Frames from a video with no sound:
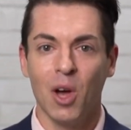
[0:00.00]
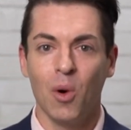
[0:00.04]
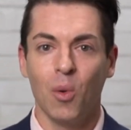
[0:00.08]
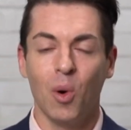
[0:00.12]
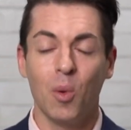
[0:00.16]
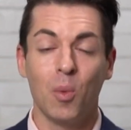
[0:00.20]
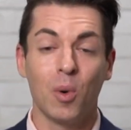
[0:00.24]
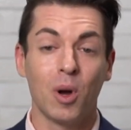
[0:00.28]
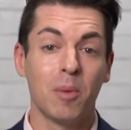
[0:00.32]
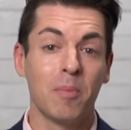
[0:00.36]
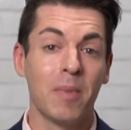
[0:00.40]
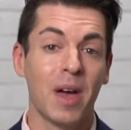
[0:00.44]
we
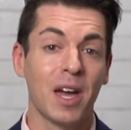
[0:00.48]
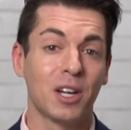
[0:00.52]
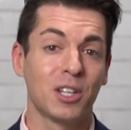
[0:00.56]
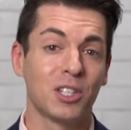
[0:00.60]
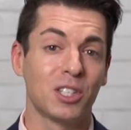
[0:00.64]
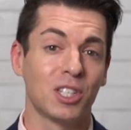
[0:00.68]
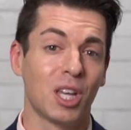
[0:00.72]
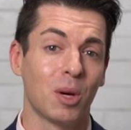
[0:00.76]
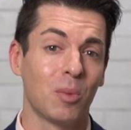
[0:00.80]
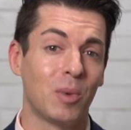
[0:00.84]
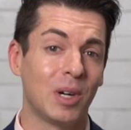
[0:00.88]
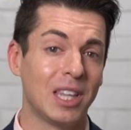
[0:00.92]
want to make sure
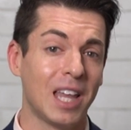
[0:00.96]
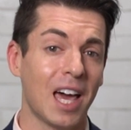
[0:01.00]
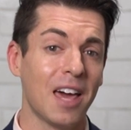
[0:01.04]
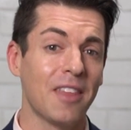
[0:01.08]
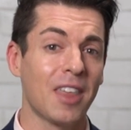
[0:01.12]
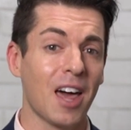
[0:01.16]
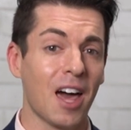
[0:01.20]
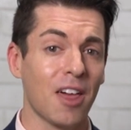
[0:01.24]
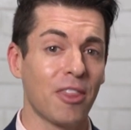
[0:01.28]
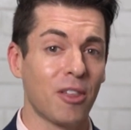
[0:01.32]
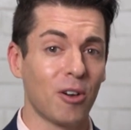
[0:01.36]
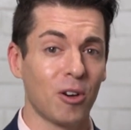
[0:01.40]
that we let
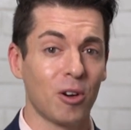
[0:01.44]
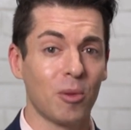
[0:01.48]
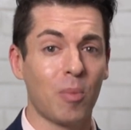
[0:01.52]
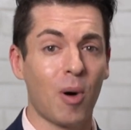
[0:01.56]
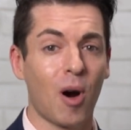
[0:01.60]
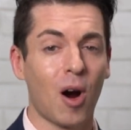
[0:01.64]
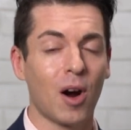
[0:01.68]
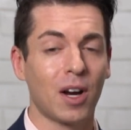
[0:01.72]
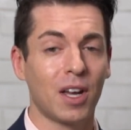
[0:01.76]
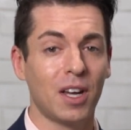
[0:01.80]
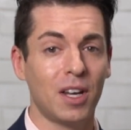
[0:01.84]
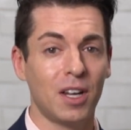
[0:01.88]
that third
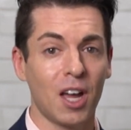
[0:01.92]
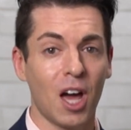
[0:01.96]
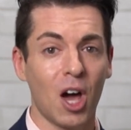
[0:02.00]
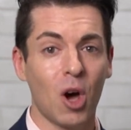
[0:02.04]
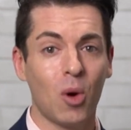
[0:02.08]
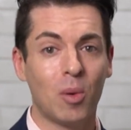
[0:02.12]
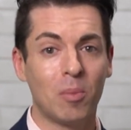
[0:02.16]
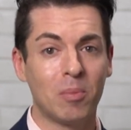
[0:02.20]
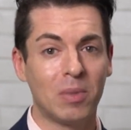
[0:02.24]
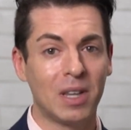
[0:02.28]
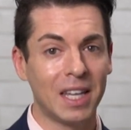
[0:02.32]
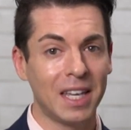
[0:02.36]
party know
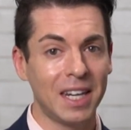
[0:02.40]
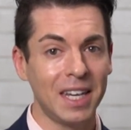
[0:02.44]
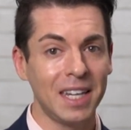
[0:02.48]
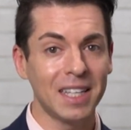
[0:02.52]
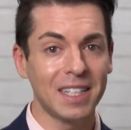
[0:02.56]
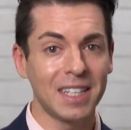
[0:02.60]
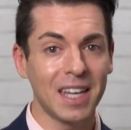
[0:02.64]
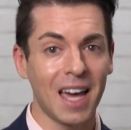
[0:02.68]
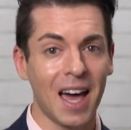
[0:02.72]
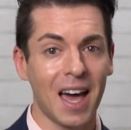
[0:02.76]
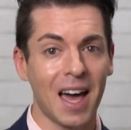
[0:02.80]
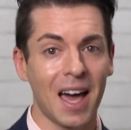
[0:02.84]
in plenty of
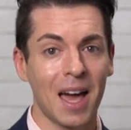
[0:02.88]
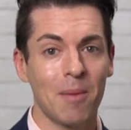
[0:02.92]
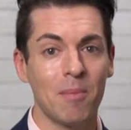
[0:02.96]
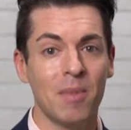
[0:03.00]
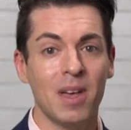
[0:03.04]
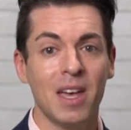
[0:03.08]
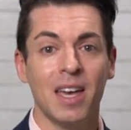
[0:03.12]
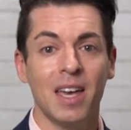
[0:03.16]
time